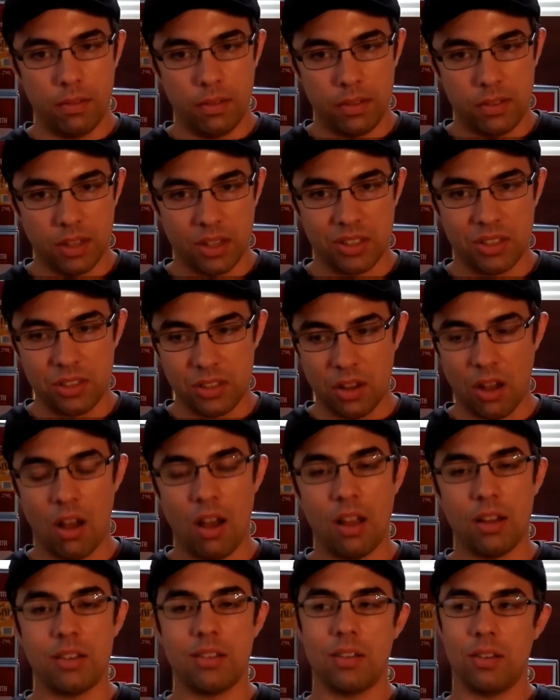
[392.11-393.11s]
does
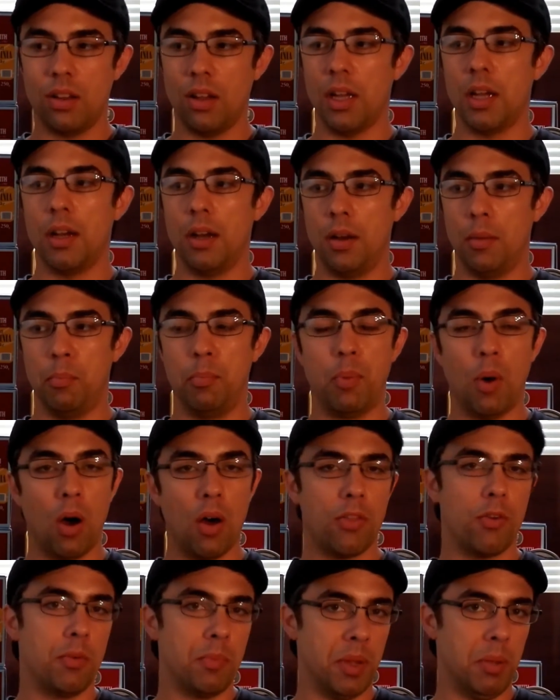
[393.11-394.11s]
not
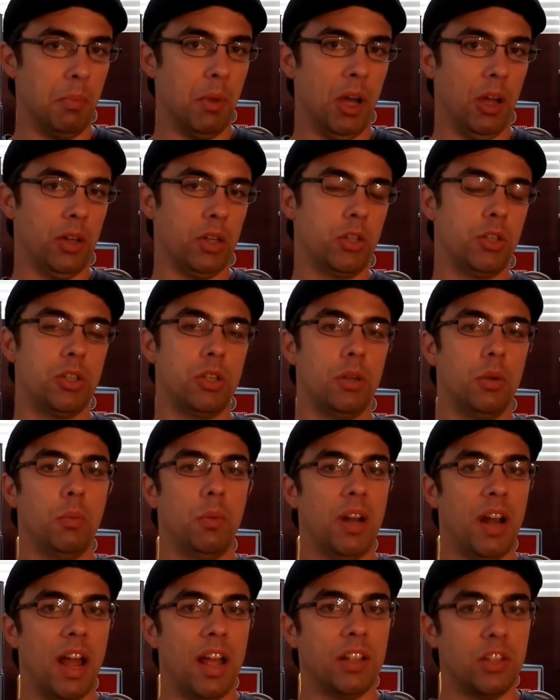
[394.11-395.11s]
bother me much
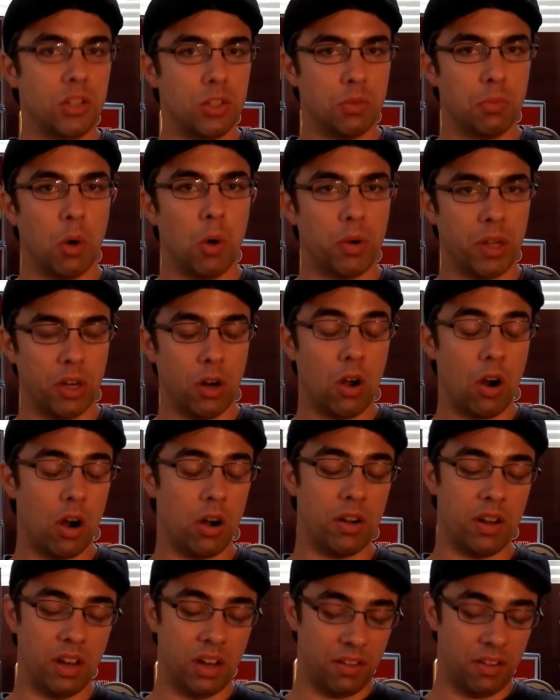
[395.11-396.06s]
when I smoke it hard.